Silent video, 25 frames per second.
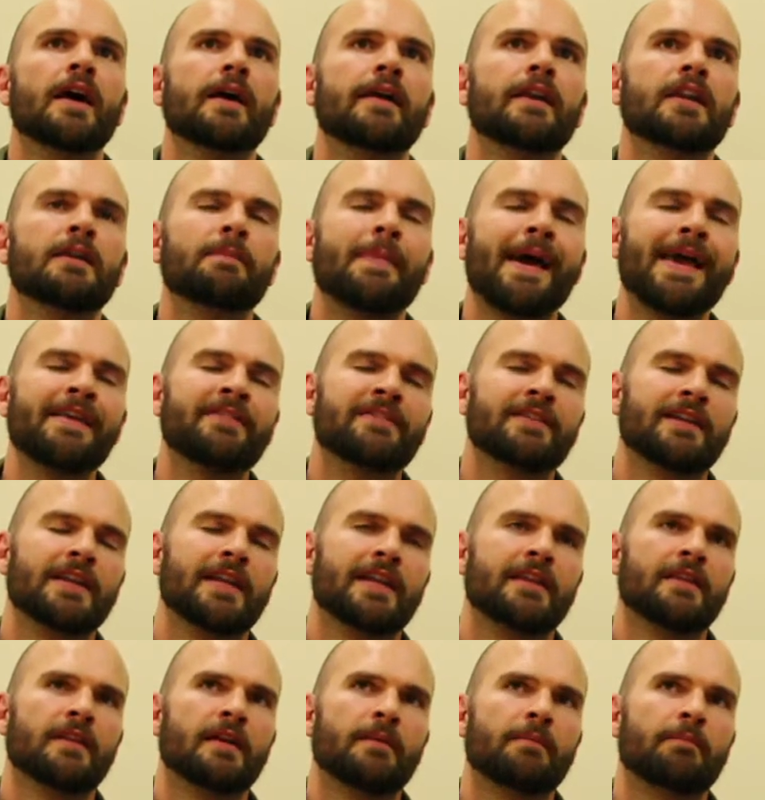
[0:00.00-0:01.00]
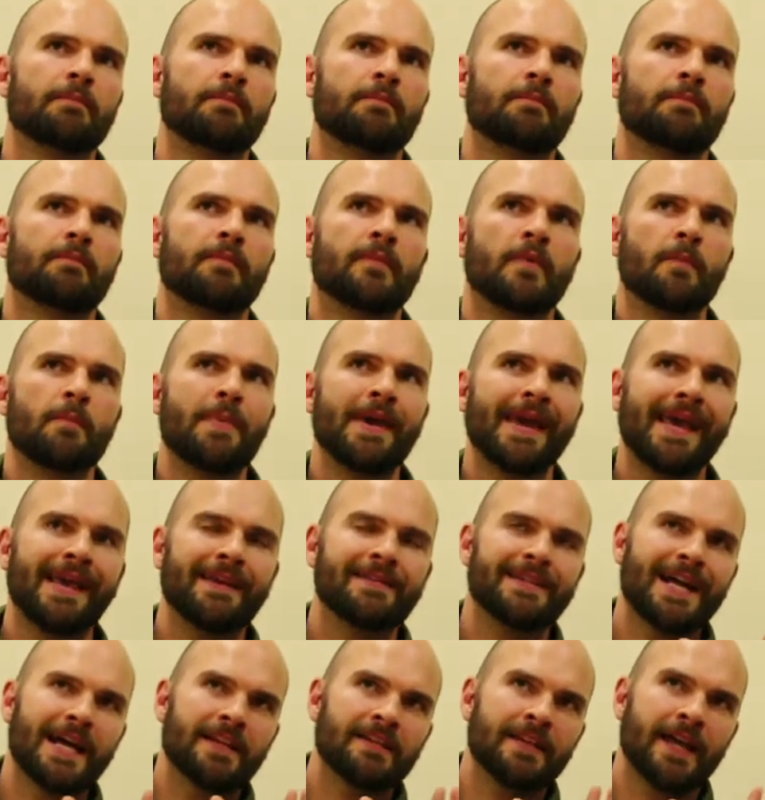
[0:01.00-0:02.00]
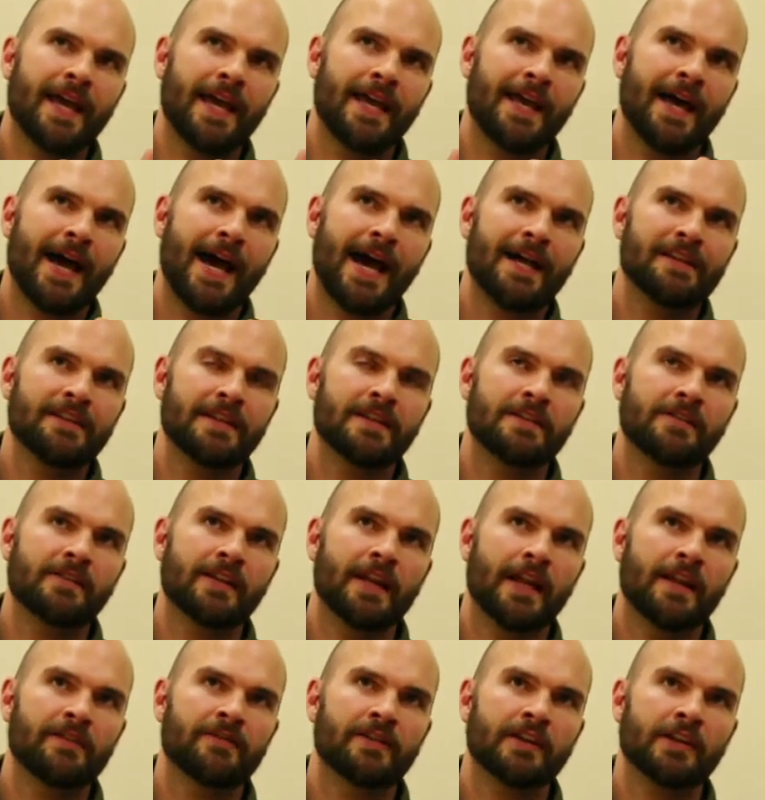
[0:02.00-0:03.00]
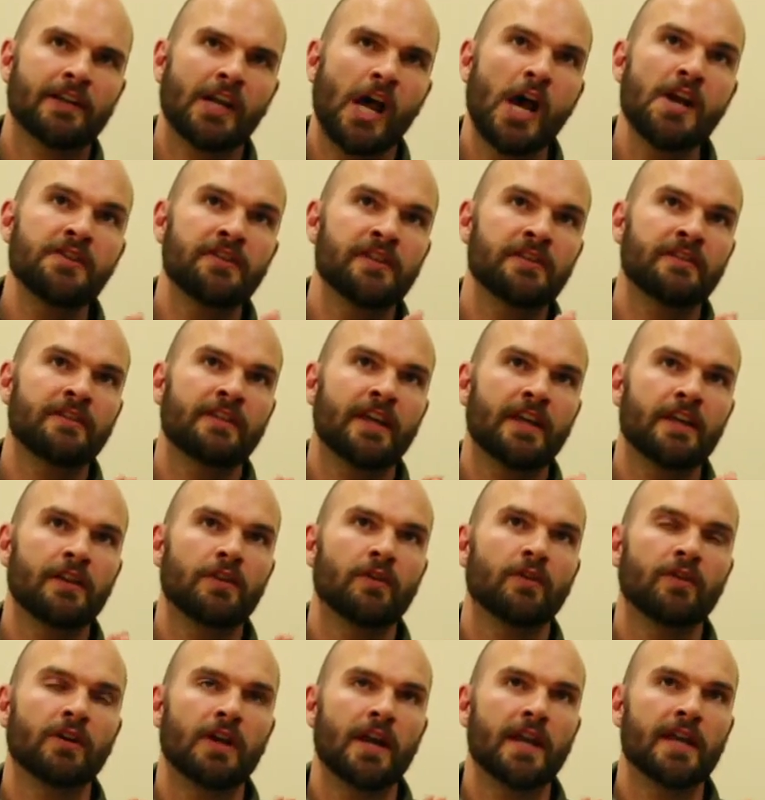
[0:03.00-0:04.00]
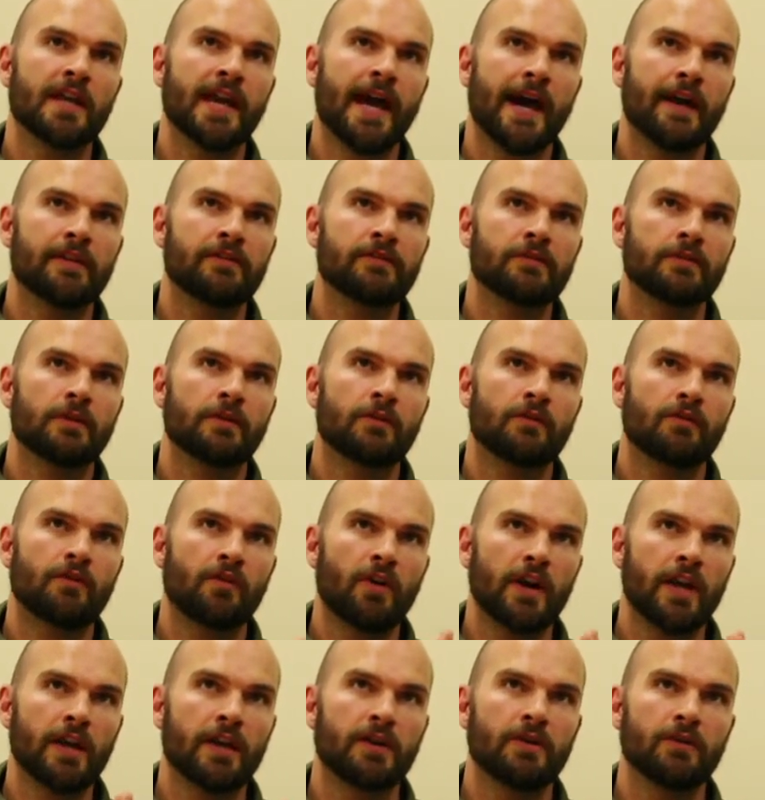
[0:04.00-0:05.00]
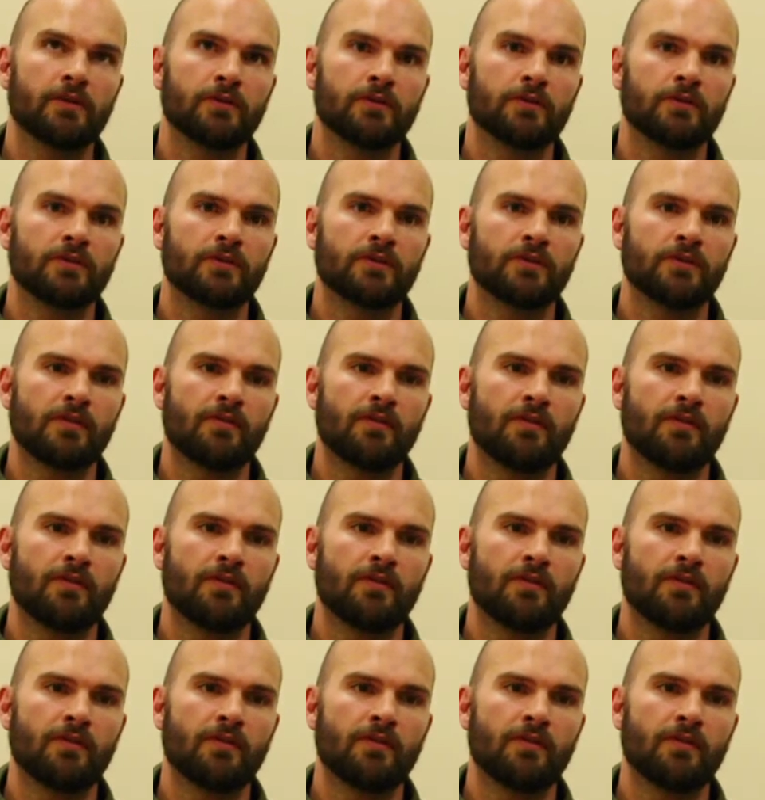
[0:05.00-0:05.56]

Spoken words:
And basically the biggest asset it has is that it's the closest thing you're going to get to a real